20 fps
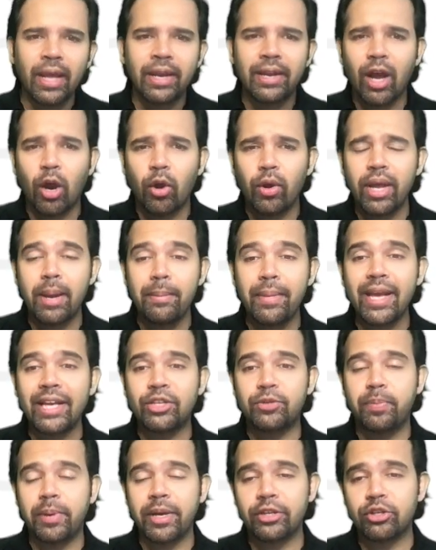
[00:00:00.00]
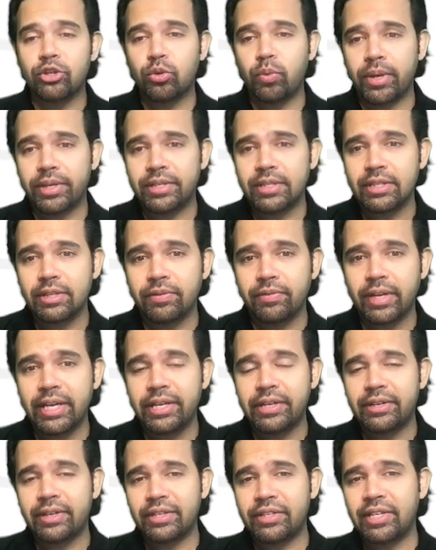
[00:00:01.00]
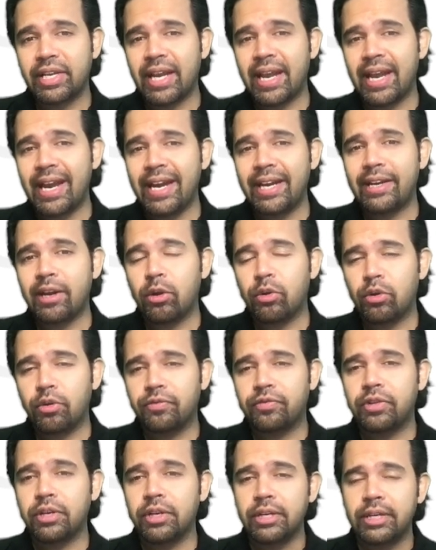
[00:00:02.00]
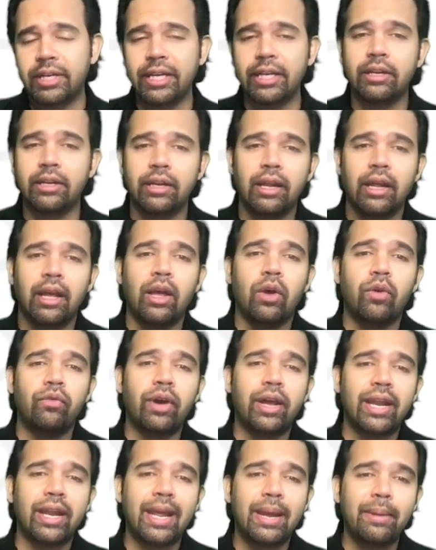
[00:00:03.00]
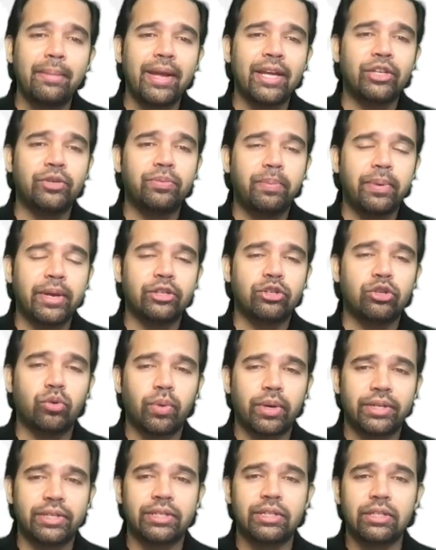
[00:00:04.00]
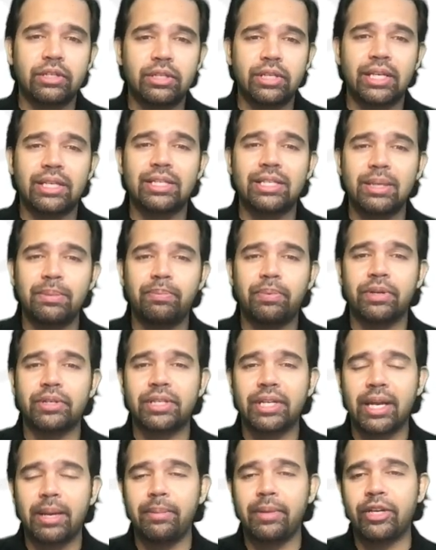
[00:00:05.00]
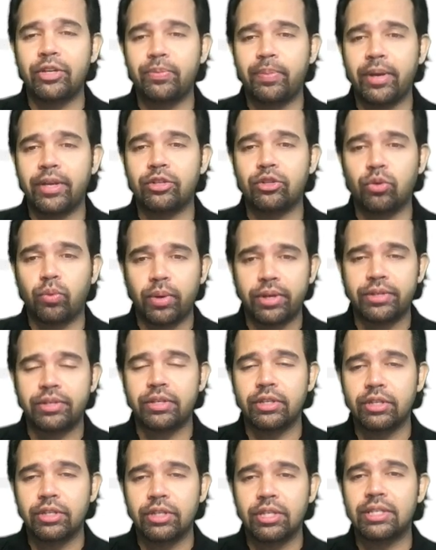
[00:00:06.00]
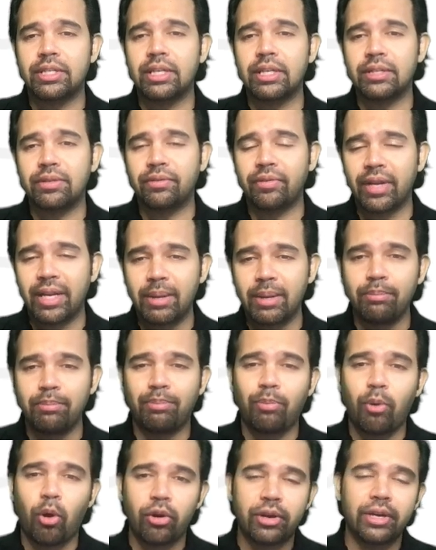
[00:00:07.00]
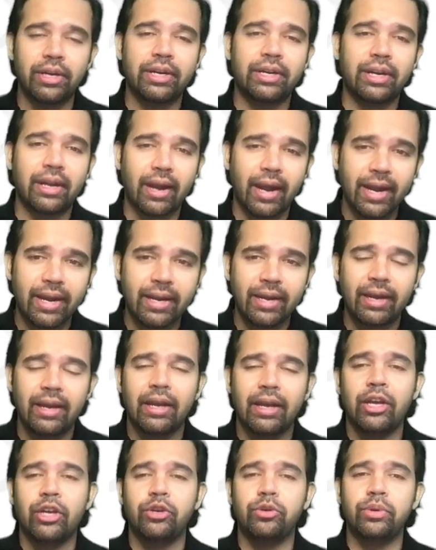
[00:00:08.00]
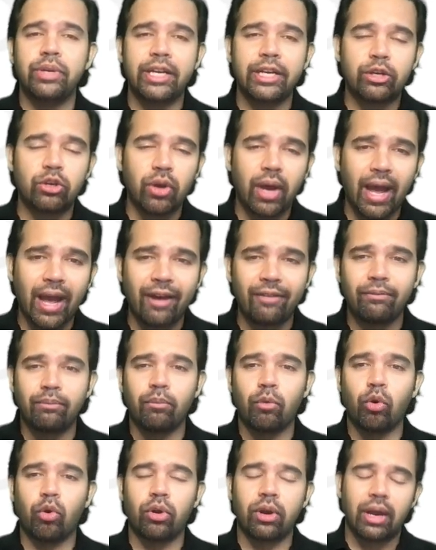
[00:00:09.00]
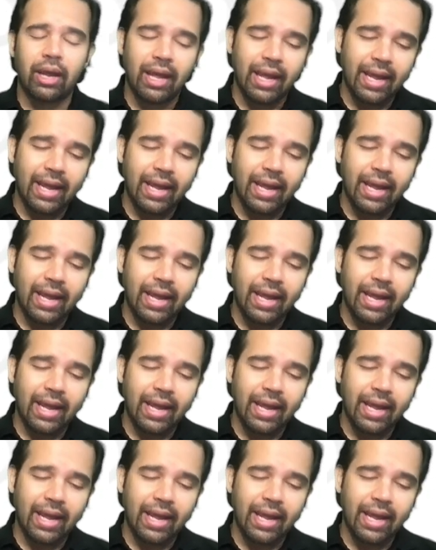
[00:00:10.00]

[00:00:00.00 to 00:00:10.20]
now image based questions are very interesting 8 out of 13 were image based questions 60% image based questions this is a very important trend you need to have more